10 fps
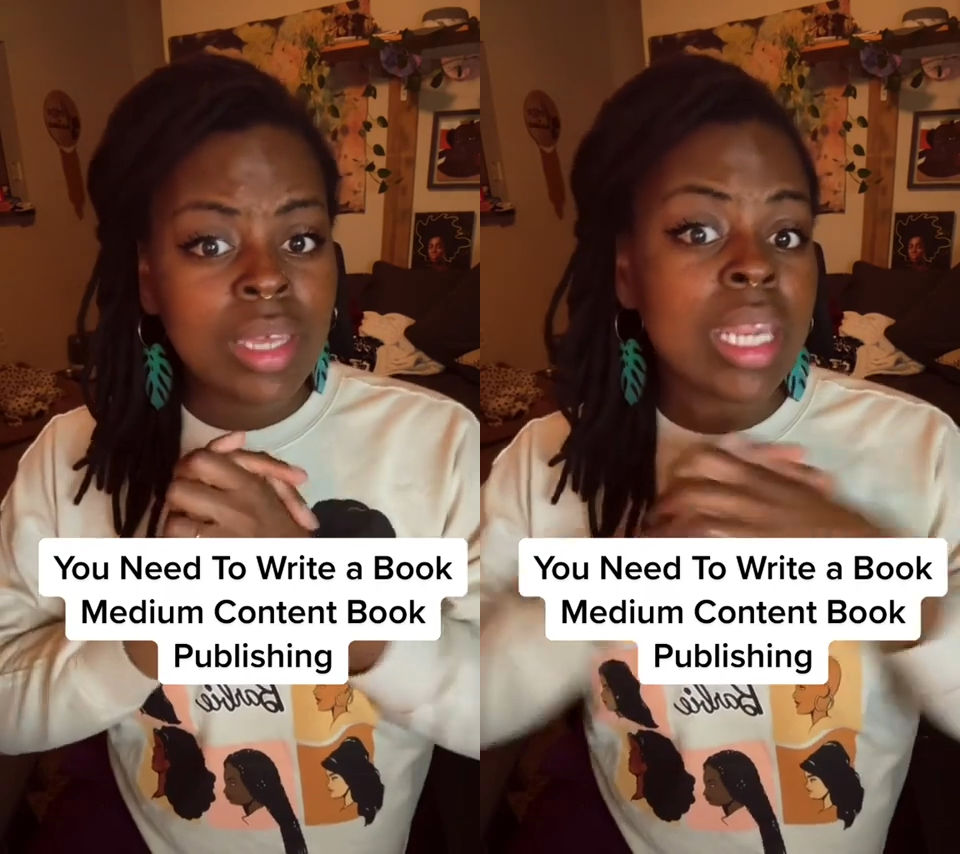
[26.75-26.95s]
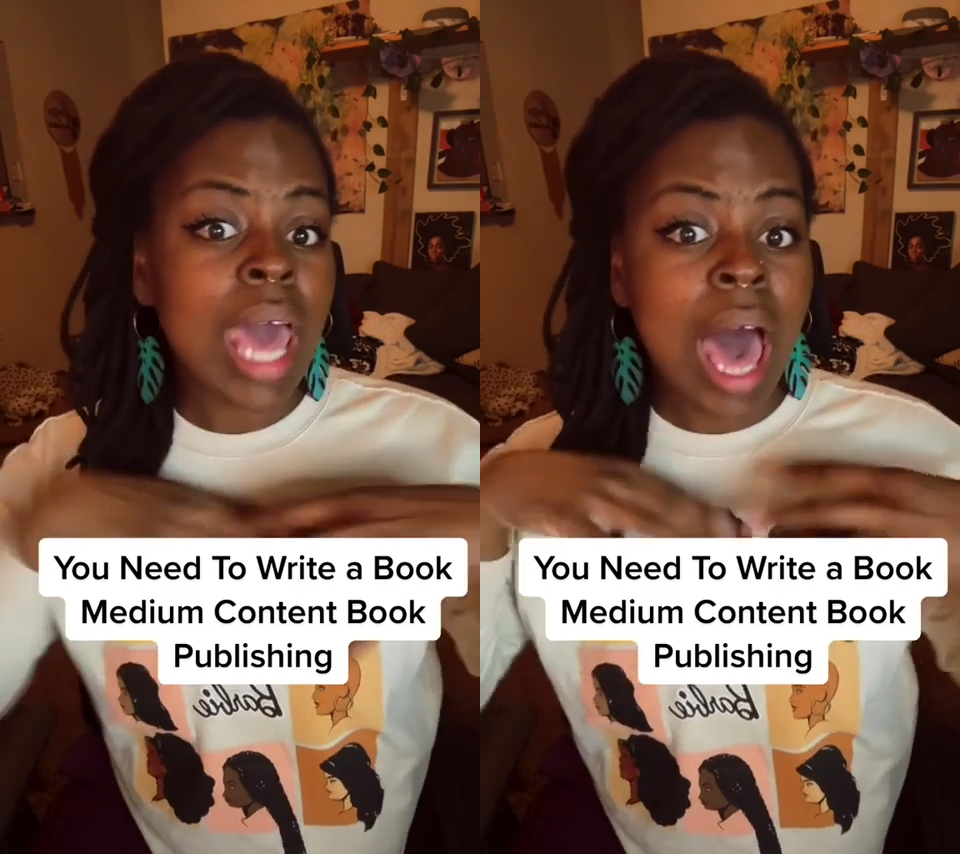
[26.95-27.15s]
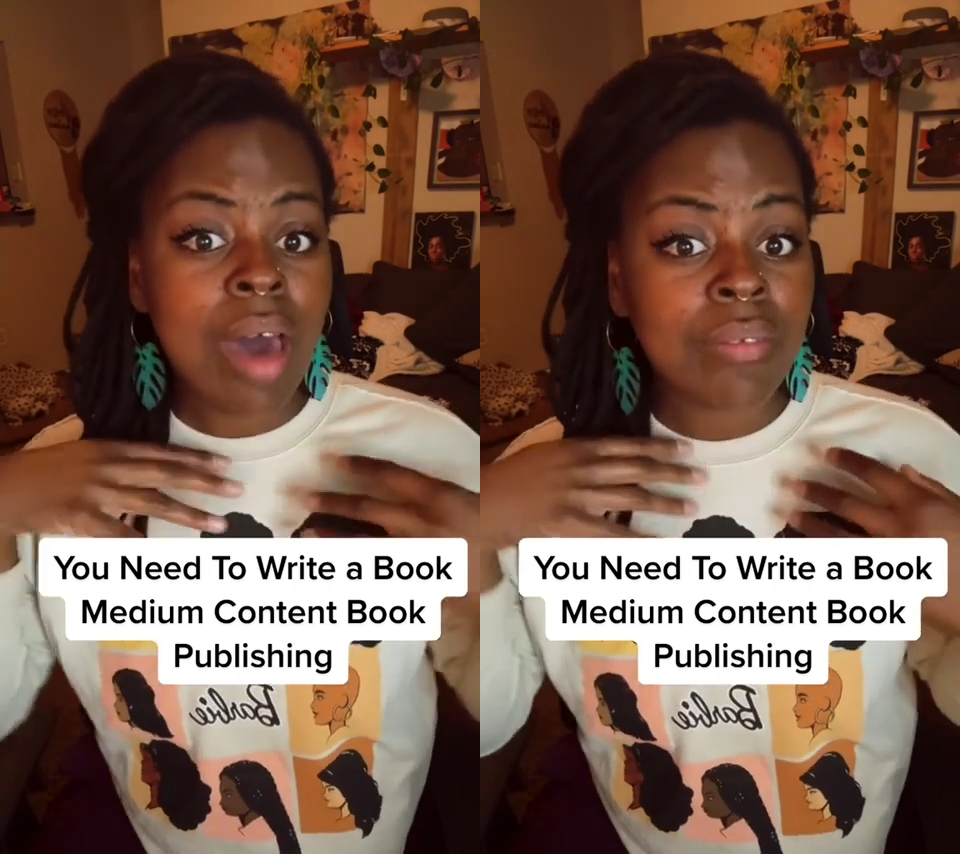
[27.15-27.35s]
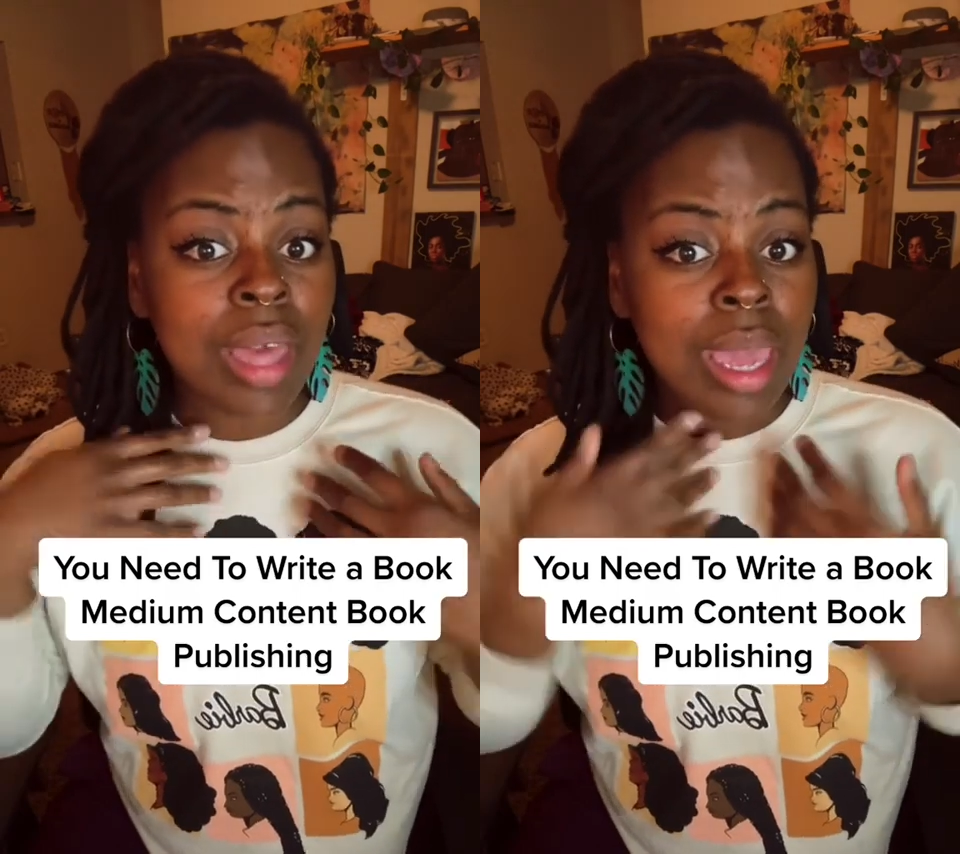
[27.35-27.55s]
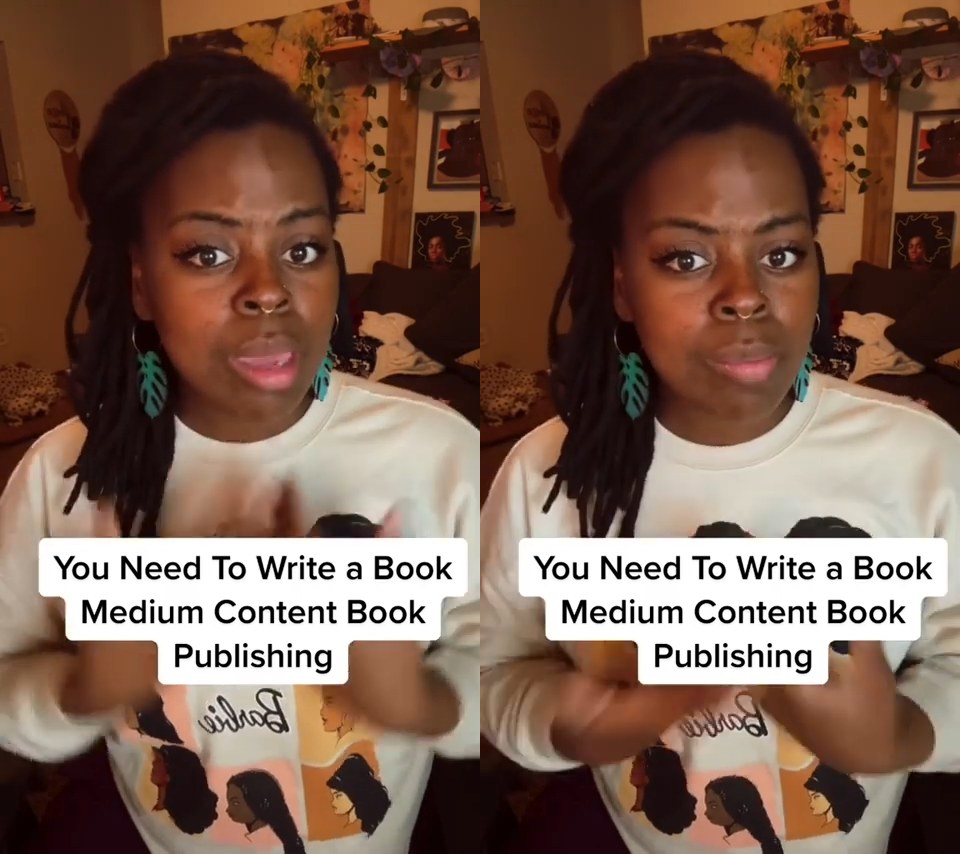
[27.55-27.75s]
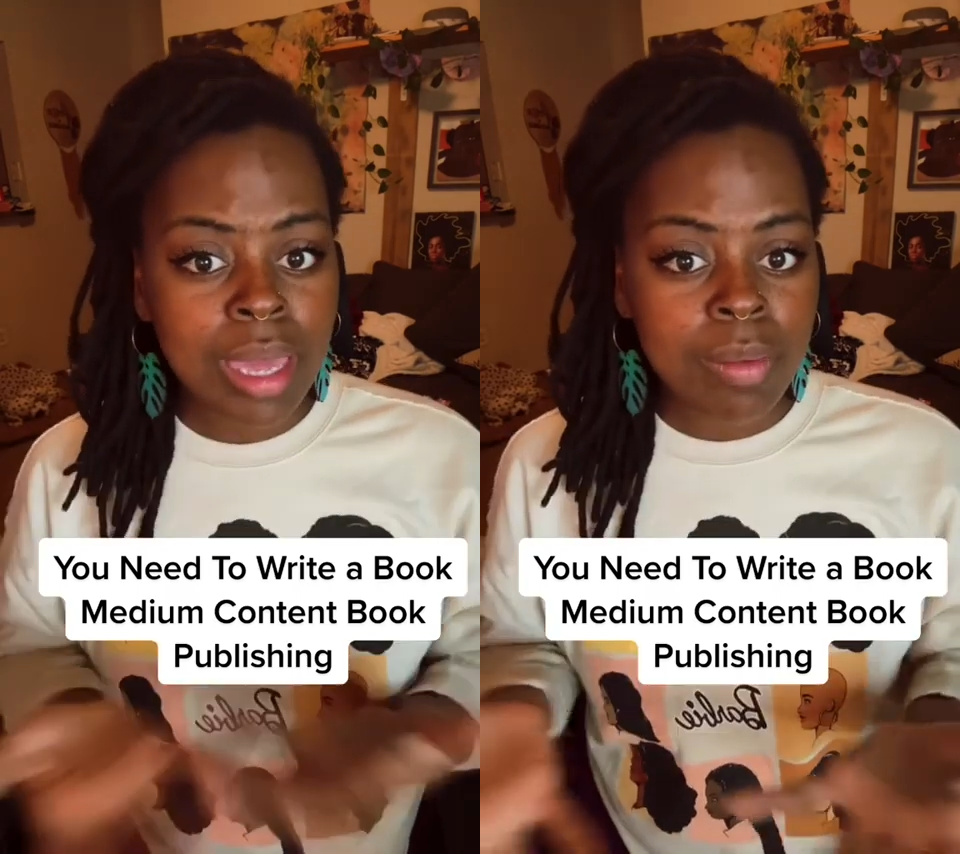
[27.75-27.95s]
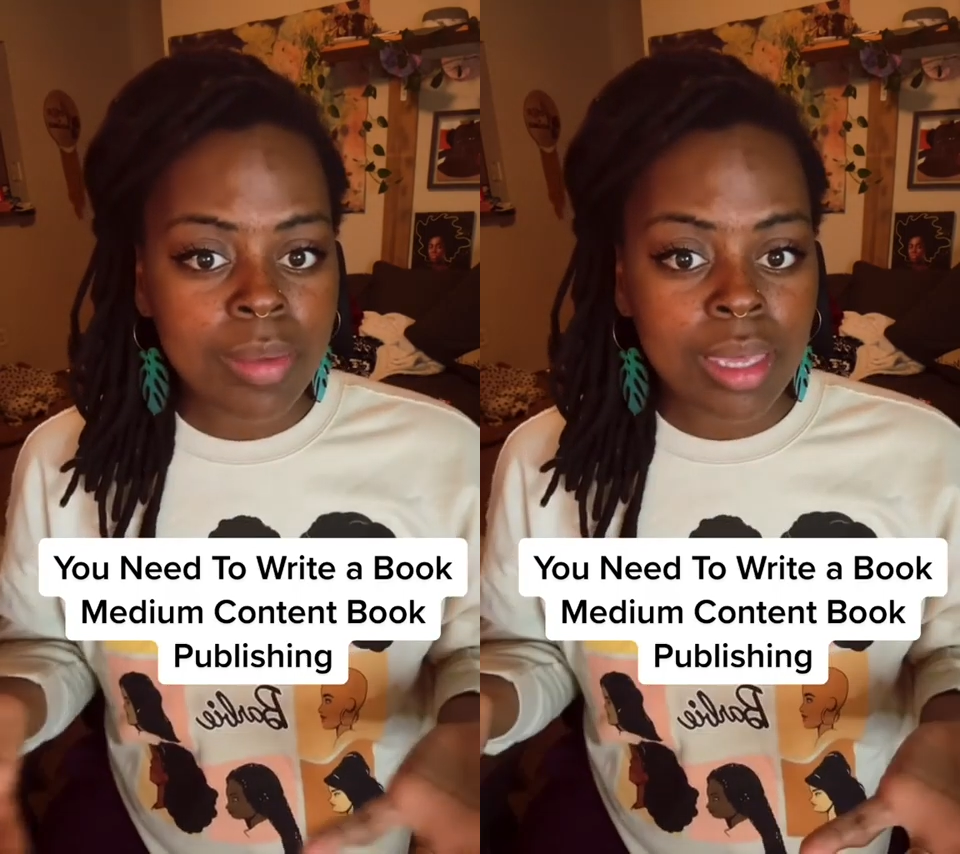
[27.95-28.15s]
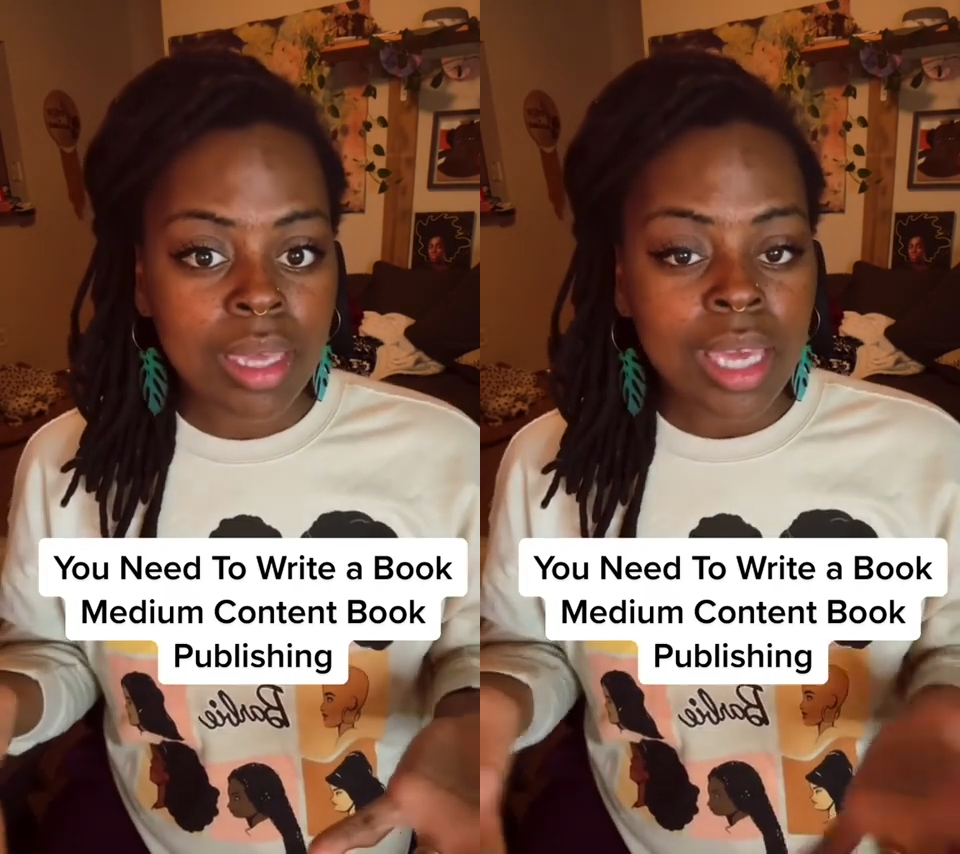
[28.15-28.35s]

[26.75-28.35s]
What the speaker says: and have a baby.